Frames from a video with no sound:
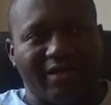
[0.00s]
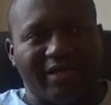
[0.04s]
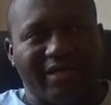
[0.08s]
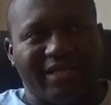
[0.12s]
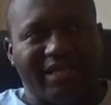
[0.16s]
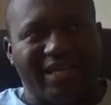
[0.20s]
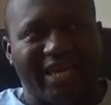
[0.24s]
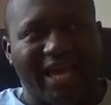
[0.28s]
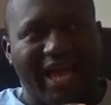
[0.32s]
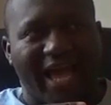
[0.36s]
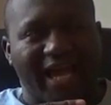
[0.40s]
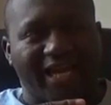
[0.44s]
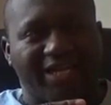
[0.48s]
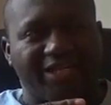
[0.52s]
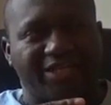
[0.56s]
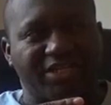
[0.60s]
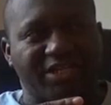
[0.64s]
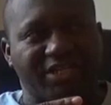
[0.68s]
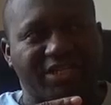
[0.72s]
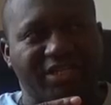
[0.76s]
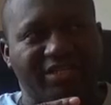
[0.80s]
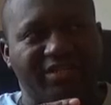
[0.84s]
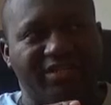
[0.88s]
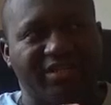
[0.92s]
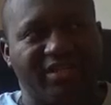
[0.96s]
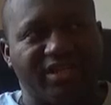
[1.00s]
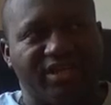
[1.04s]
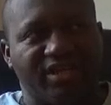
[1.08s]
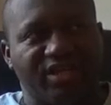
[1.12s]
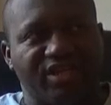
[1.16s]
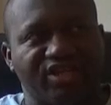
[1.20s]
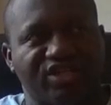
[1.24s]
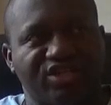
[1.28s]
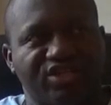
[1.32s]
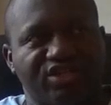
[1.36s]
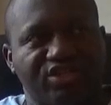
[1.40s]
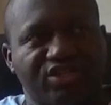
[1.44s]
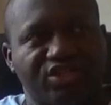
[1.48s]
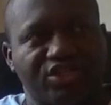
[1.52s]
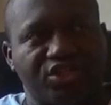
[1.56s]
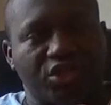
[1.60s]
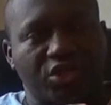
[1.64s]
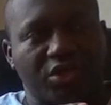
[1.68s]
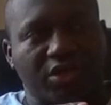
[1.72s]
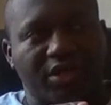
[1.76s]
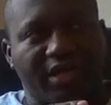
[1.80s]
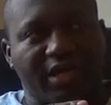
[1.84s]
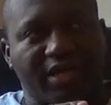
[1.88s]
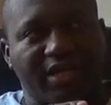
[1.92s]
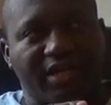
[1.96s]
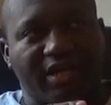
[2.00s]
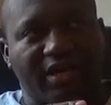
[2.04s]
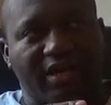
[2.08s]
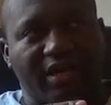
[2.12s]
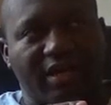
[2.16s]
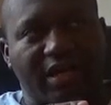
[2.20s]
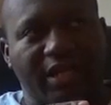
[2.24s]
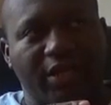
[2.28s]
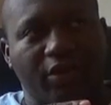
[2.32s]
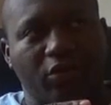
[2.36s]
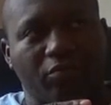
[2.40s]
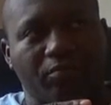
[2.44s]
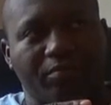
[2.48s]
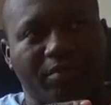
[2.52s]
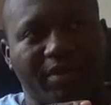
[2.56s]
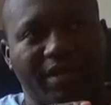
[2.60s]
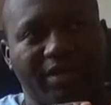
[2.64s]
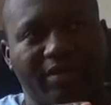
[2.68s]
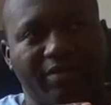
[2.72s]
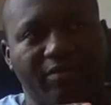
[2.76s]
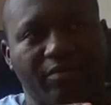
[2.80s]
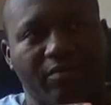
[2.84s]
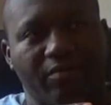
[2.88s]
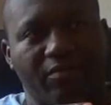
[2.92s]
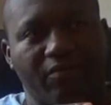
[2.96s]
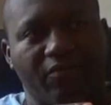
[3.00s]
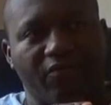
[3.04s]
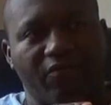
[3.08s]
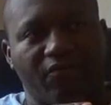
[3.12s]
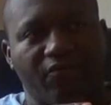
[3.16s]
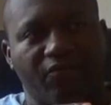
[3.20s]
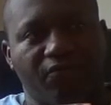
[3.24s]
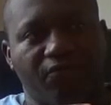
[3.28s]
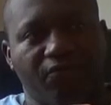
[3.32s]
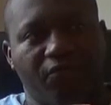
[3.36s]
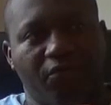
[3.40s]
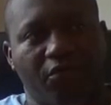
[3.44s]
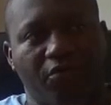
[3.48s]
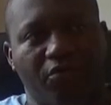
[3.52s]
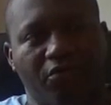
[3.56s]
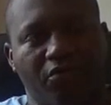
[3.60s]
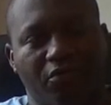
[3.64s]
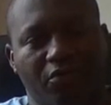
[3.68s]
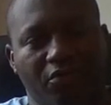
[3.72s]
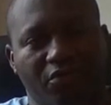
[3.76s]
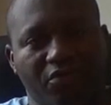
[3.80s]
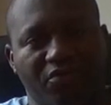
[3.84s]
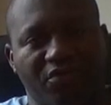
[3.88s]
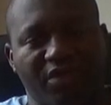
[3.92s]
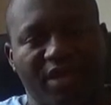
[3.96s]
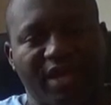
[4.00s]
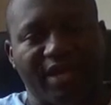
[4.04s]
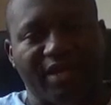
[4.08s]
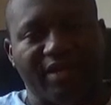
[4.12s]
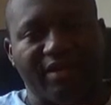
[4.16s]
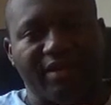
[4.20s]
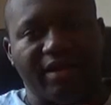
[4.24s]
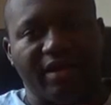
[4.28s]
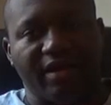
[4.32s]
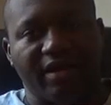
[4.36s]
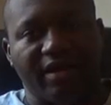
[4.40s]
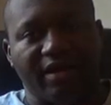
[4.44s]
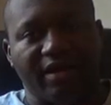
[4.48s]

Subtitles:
He actually took it a little bit further than